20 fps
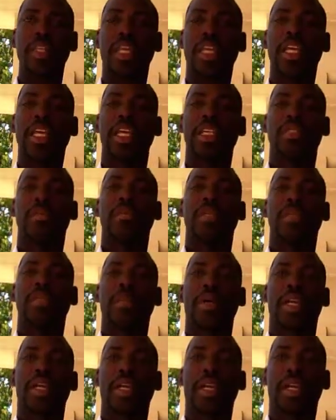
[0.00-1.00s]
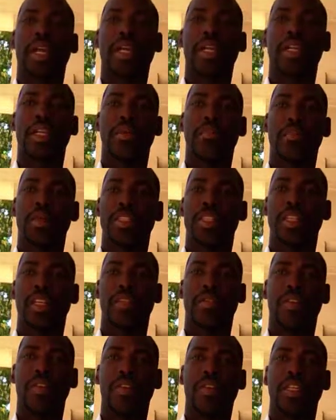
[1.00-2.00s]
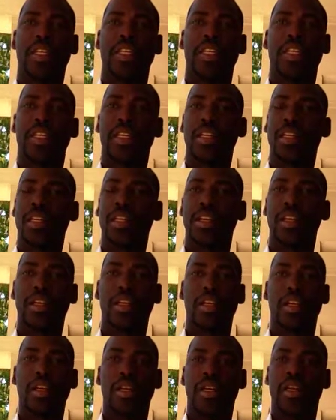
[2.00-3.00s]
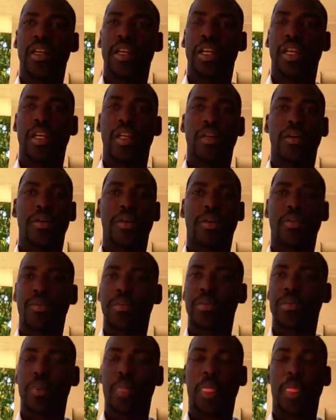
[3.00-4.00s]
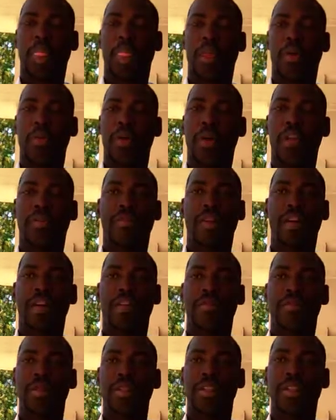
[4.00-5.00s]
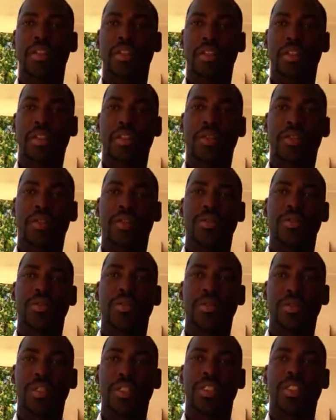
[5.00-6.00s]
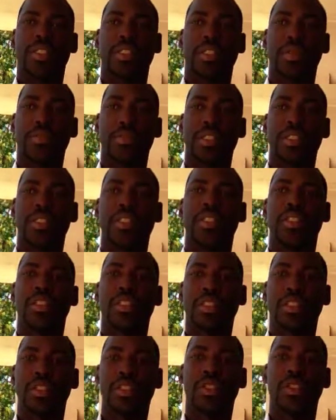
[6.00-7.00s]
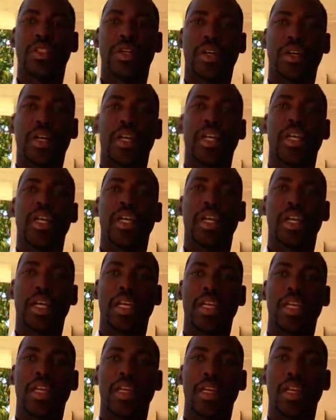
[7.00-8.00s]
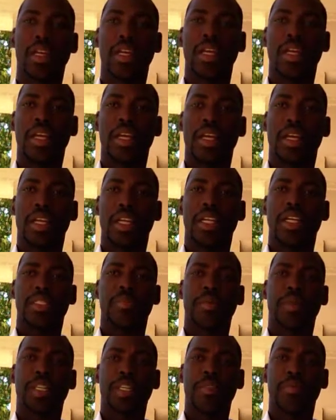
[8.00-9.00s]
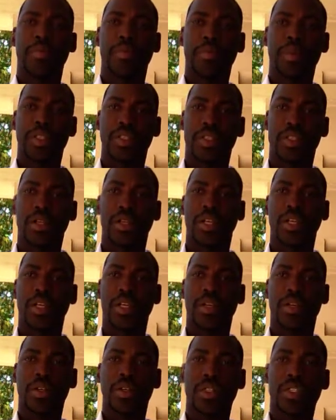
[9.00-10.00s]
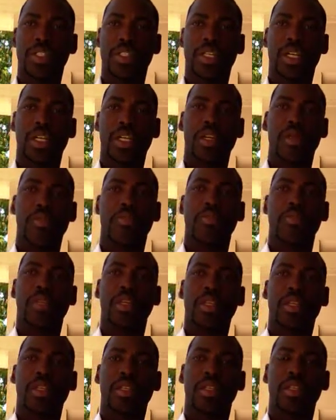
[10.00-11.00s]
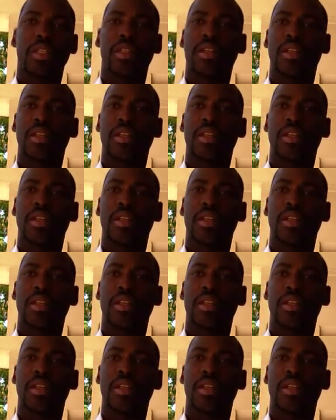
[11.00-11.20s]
He has been my guide and my savior, and you know, whatever I've been going through, it has been joy and it has been giving me joy all the time and